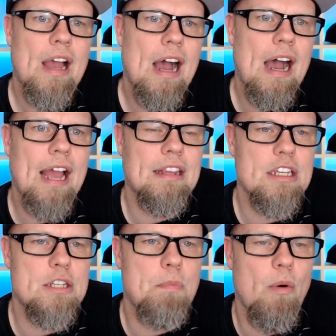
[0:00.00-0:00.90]
at
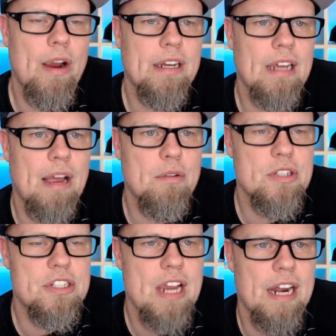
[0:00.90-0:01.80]
this point, I was
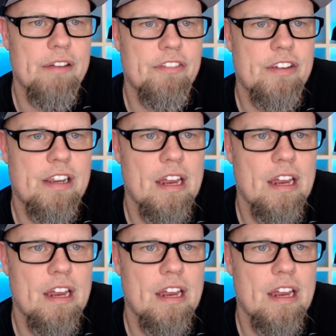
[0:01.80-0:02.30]
just kind of